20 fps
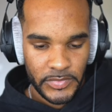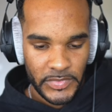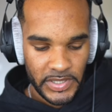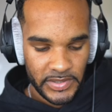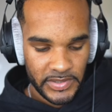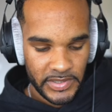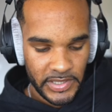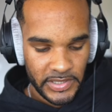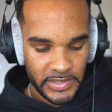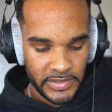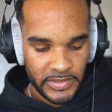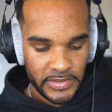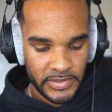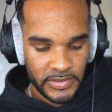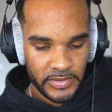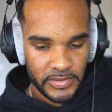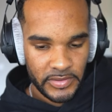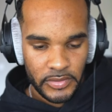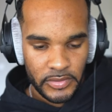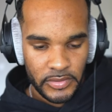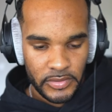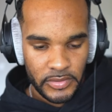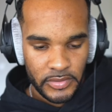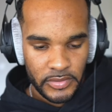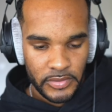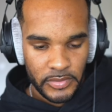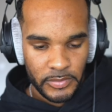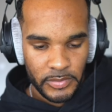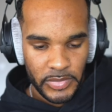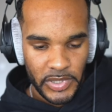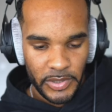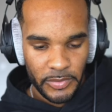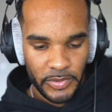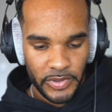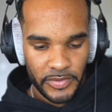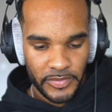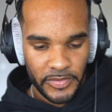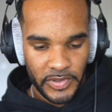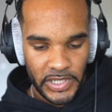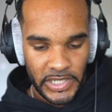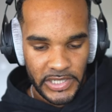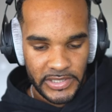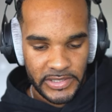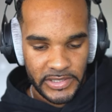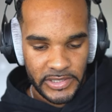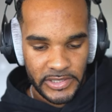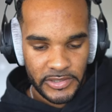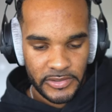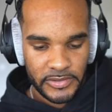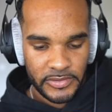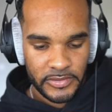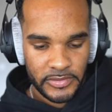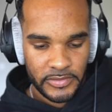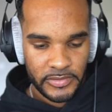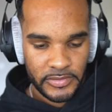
That's nice. Play with the velocity.